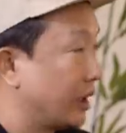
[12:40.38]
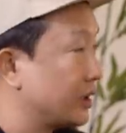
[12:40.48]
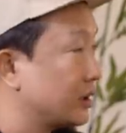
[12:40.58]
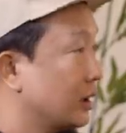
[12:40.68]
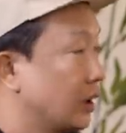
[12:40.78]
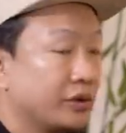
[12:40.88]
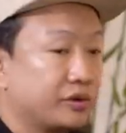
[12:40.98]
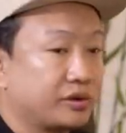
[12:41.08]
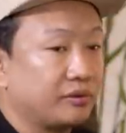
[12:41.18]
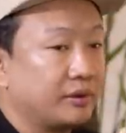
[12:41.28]
for us.
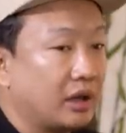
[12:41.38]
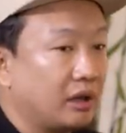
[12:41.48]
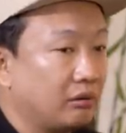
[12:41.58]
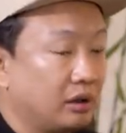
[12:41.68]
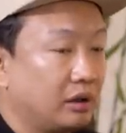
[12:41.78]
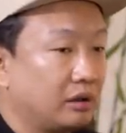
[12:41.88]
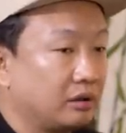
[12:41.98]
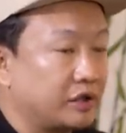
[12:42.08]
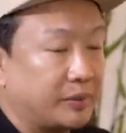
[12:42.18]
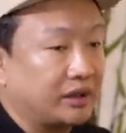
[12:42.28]
So now,
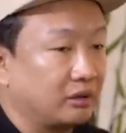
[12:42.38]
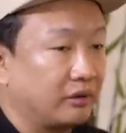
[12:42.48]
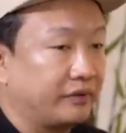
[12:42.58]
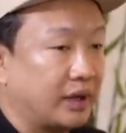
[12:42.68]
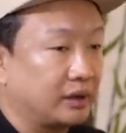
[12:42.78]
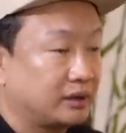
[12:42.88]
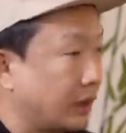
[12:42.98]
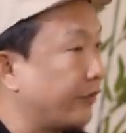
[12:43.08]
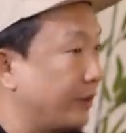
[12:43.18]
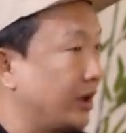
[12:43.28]
speaking of that,
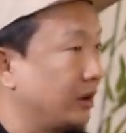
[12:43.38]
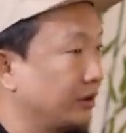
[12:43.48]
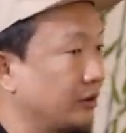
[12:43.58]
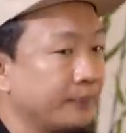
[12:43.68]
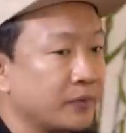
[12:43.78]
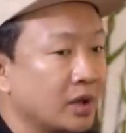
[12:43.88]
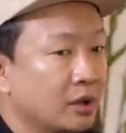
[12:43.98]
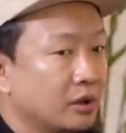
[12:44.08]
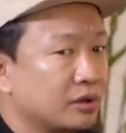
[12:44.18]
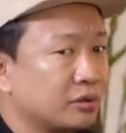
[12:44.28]
Tafma, you know,
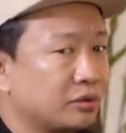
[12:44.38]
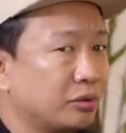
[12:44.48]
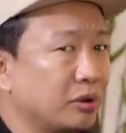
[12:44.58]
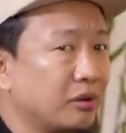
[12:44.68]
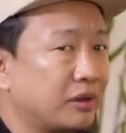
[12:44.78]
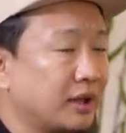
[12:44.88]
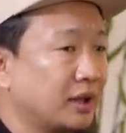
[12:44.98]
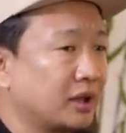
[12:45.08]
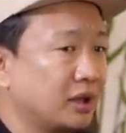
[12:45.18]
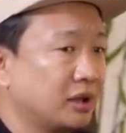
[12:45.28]
so do you
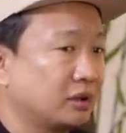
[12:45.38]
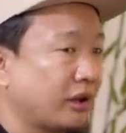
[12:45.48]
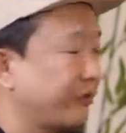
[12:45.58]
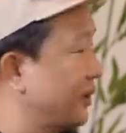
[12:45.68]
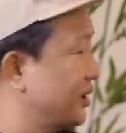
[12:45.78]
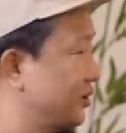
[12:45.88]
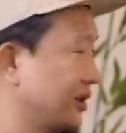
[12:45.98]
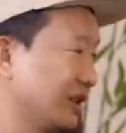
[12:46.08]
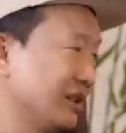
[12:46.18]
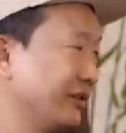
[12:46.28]
think Tafma is
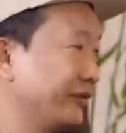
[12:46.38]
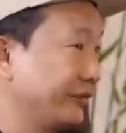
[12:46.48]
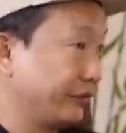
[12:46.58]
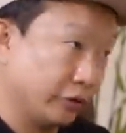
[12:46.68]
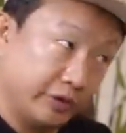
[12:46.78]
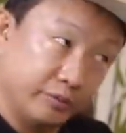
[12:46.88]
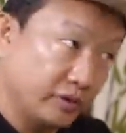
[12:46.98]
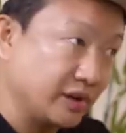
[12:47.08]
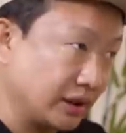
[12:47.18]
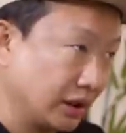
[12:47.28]
doing enough for the
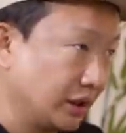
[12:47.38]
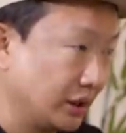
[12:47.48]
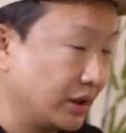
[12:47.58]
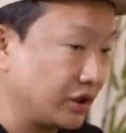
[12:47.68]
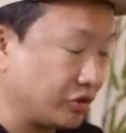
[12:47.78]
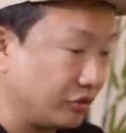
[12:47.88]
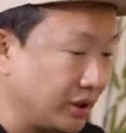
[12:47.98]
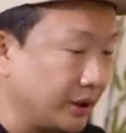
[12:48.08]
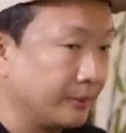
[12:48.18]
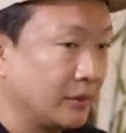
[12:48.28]
music
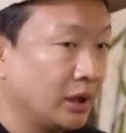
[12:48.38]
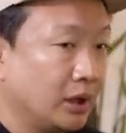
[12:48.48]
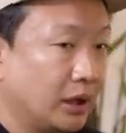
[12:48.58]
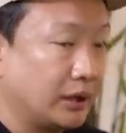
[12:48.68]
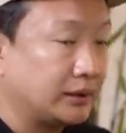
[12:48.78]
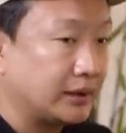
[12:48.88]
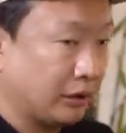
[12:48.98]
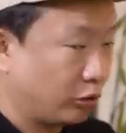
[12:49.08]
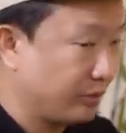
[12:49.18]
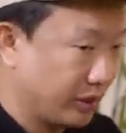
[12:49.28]
industry?
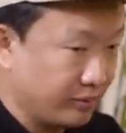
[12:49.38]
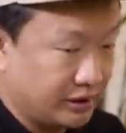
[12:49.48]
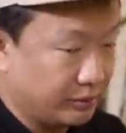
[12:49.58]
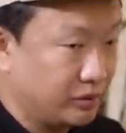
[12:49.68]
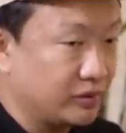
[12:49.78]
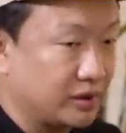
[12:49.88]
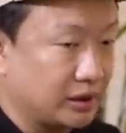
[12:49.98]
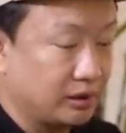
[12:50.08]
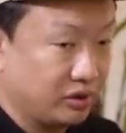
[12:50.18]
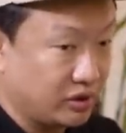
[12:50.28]
Or maybe the
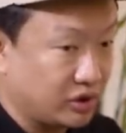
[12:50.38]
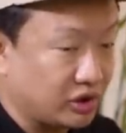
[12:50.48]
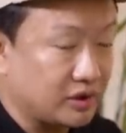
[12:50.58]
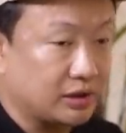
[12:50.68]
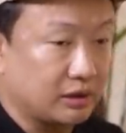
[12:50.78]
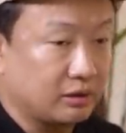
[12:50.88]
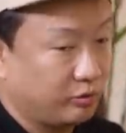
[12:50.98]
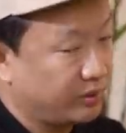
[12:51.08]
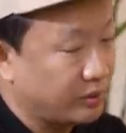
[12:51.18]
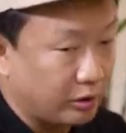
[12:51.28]
music musicians
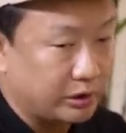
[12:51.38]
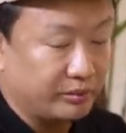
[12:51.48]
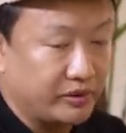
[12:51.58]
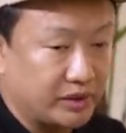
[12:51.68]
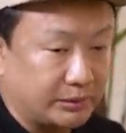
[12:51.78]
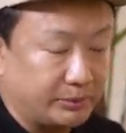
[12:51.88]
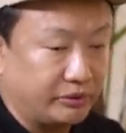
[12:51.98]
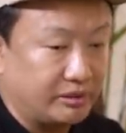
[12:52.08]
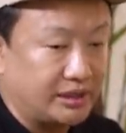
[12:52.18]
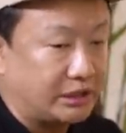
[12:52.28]
or our music
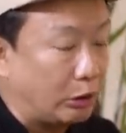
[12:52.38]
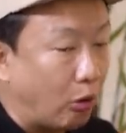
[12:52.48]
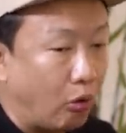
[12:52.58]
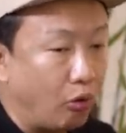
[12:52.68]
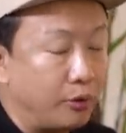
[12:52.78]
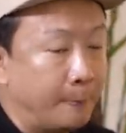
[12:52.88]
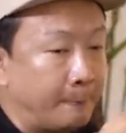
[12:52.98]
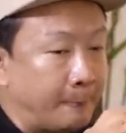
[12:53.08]
community, or